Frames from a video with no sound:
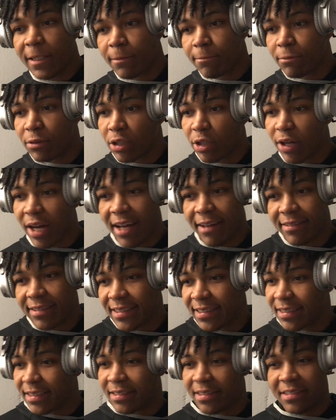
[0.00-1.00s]
You know,
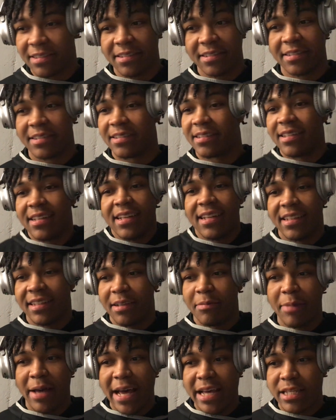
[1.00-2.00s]

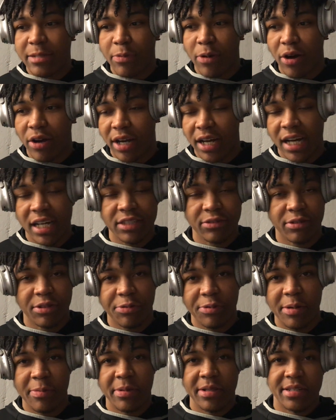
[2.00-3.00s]
the basketball guys
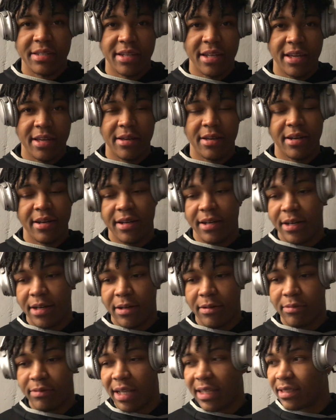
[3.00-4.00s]
weren't with me today.
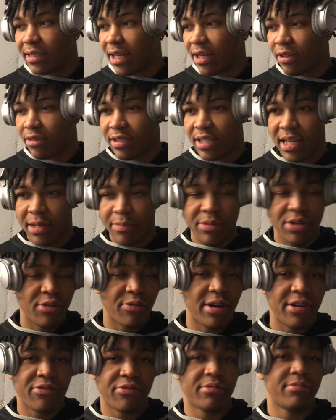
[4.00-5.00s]
That's not going to take me
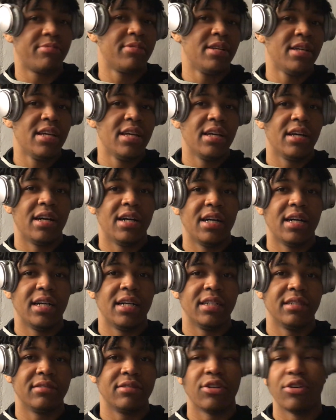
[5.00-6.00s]
away from
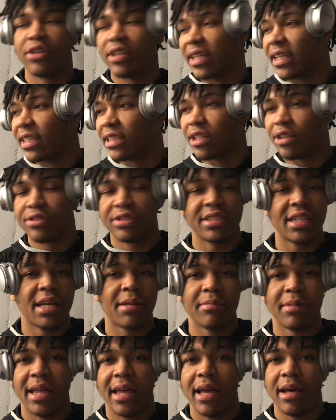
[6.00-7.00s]
going to get those
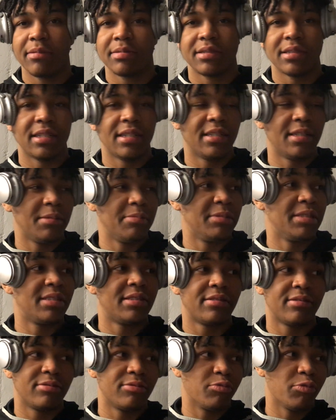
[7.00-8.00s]
same layups.
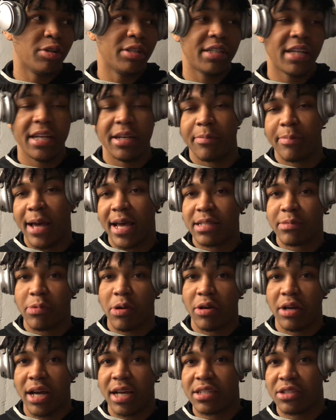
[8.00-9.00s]
This one day the
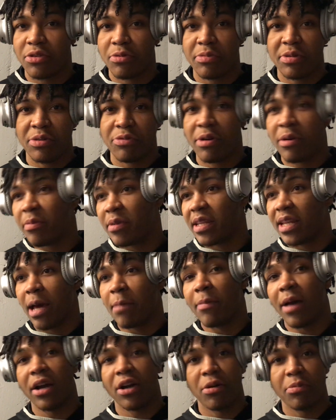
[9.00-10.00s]
basketball guys going to be with me, and
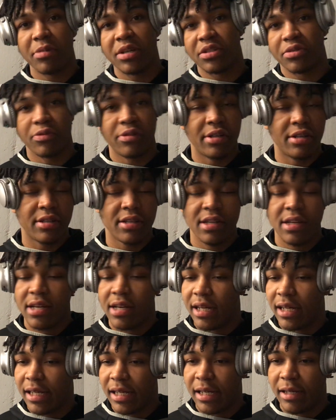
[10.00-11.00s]
I'm not going to miss one.
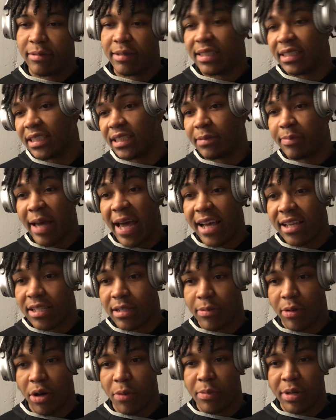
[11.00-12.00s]
This is
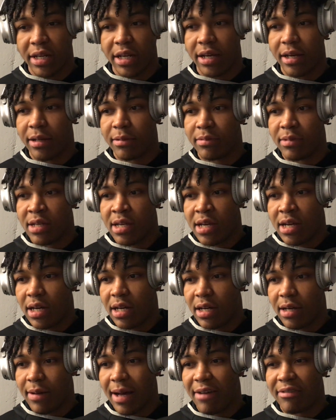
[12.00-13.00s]
basketball. But
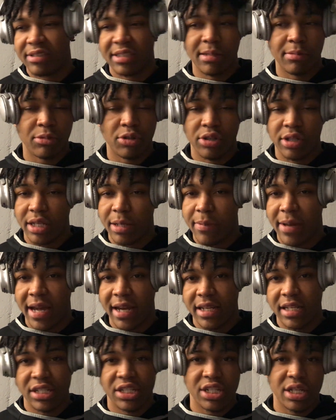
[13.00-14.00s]
obviously I'm going to get
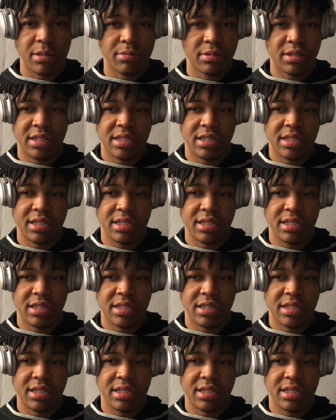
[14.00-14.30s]
back in the gym to